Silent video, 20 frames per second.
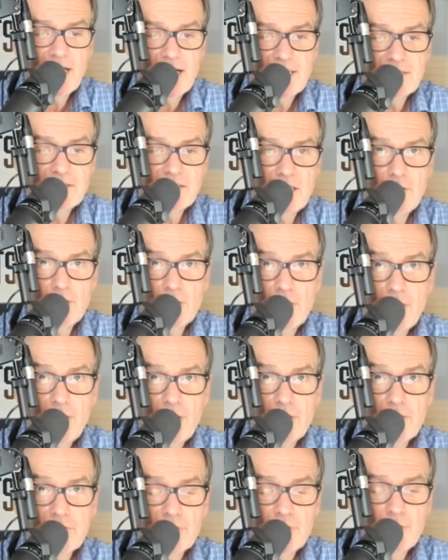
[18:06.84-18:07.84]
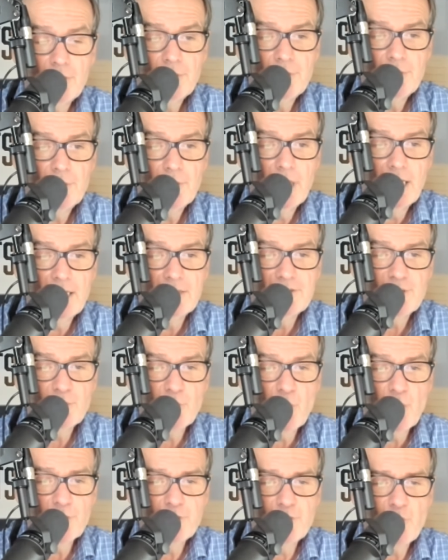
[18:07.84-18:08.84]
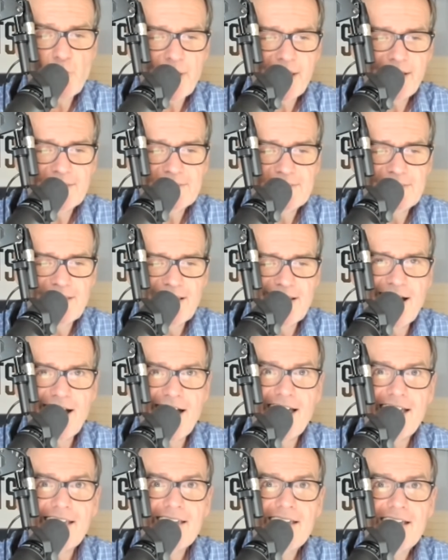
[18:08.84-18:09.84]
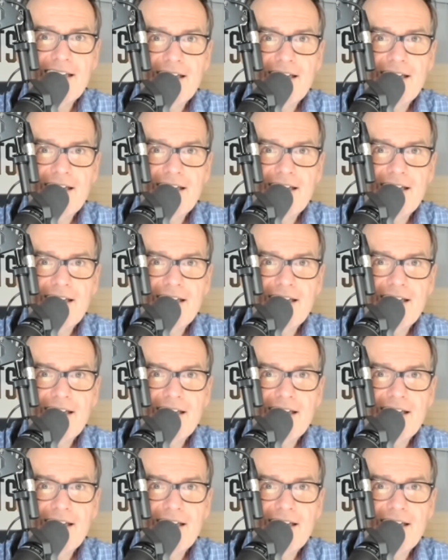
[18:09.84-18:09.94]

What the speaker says: actually looking through some old tweets and I